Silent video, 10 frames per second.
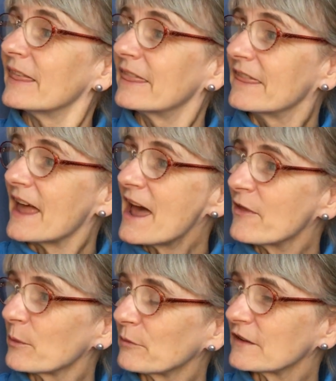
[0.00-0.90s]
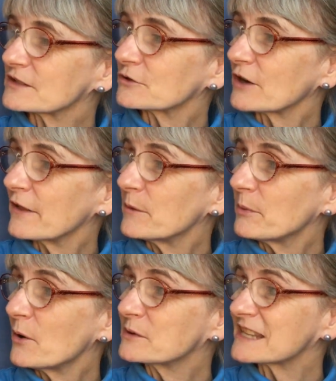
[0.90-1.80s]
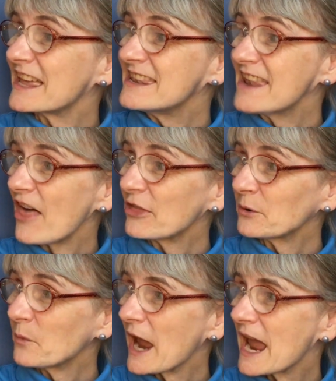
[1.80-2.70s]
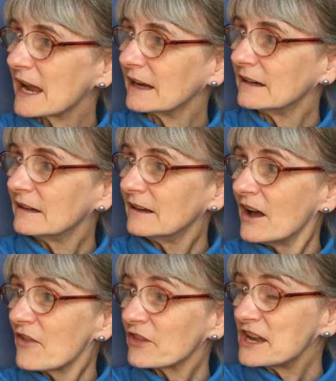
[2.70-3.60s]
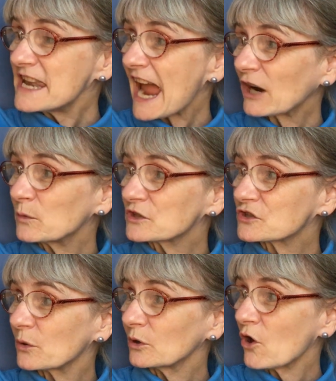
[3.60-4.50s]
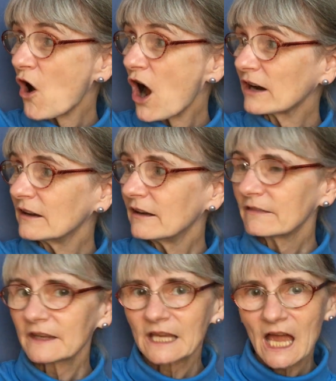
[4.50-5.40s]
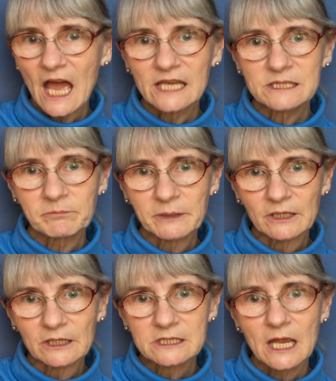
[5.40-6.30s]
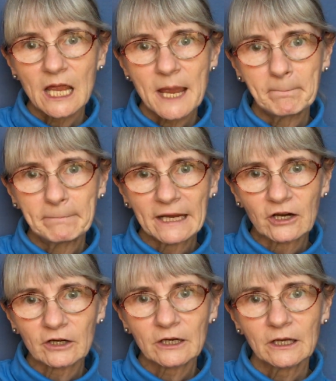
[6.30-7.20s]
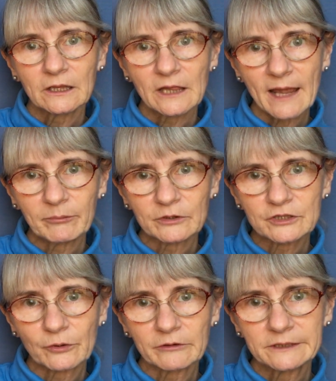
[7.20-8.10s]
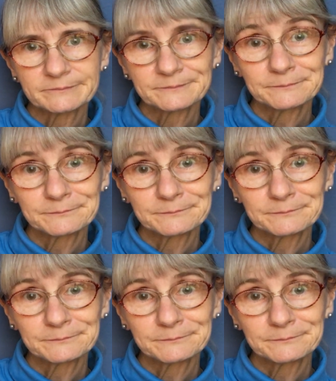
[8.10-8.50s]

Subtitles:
Then the professor tried the bones another way. The neck was so long that he had to build a bigger laboratory.